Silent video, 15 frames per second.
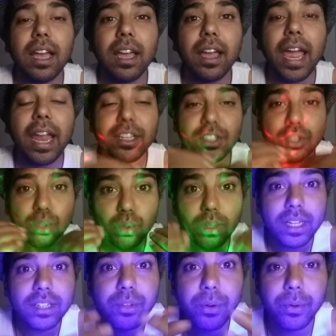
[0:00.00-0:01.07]
As soon
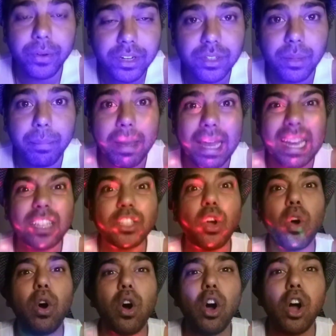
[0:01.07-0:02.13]
as they reach the palace,
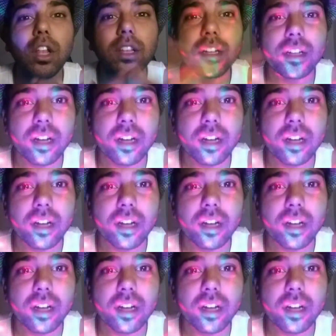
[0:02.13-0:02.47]
all the